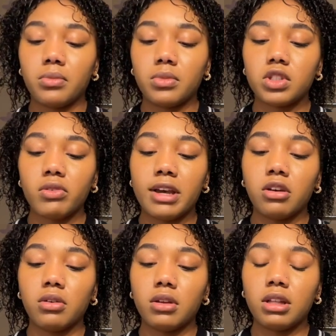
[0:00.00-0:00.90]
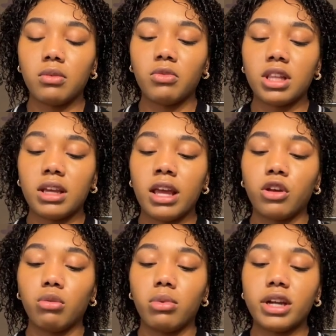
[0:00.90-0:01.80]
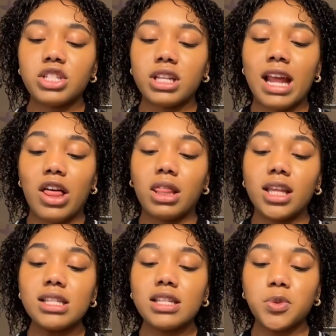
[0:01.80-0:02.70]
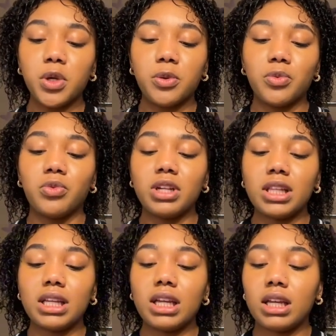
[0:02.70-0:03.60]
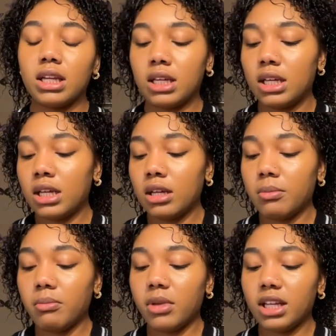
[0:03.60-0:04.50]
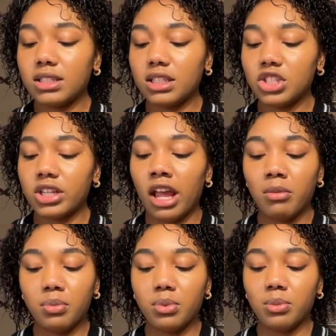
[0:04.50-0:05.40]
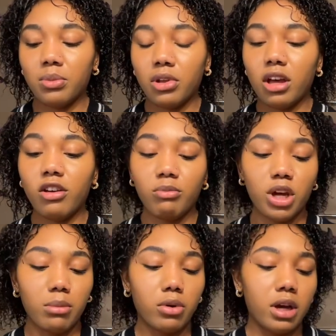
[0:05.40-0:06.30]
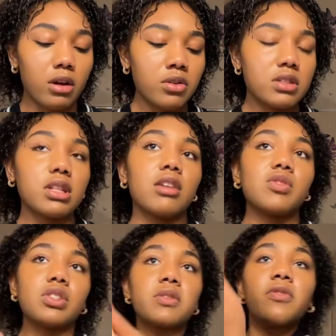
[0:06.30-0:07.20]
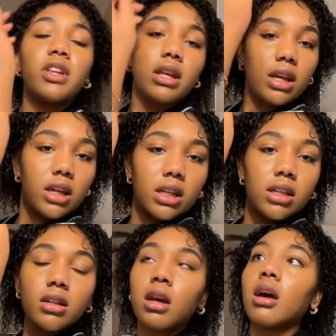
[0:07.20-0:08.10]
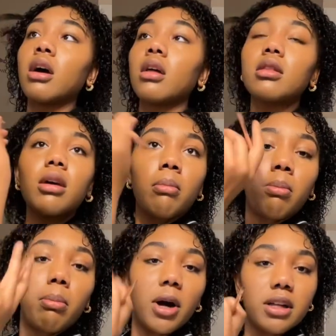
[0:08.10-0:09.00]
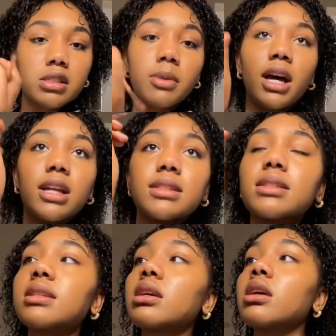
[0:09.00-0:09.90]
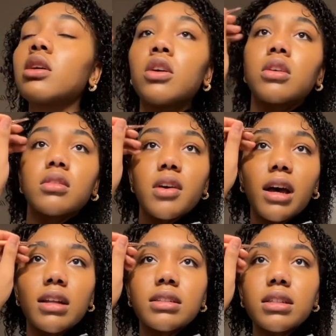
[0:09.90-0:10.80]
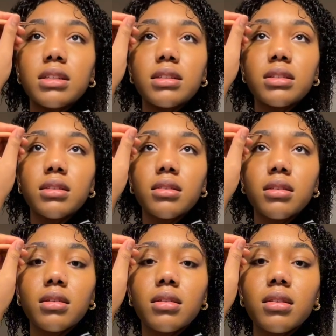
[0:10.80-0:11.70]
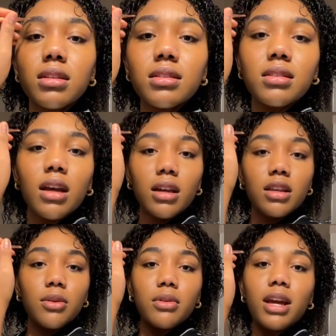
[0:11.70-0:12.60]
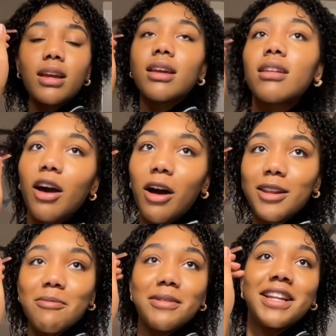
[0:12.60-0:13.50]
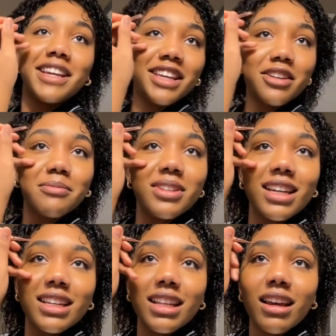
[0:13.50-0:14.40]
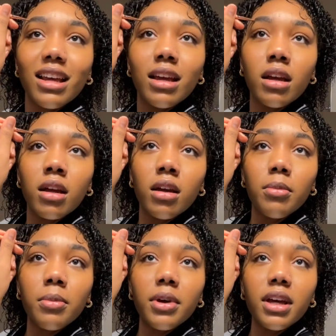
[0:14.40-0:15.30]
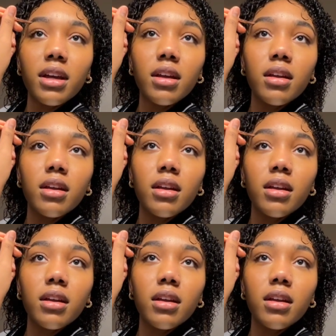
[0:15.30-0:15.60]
So I go in with the angle brush, and now this is what really makes the shape of my brow instead of just filling in the bald spots. So I'll just, this is not cute, like getting all up in the camera like that, but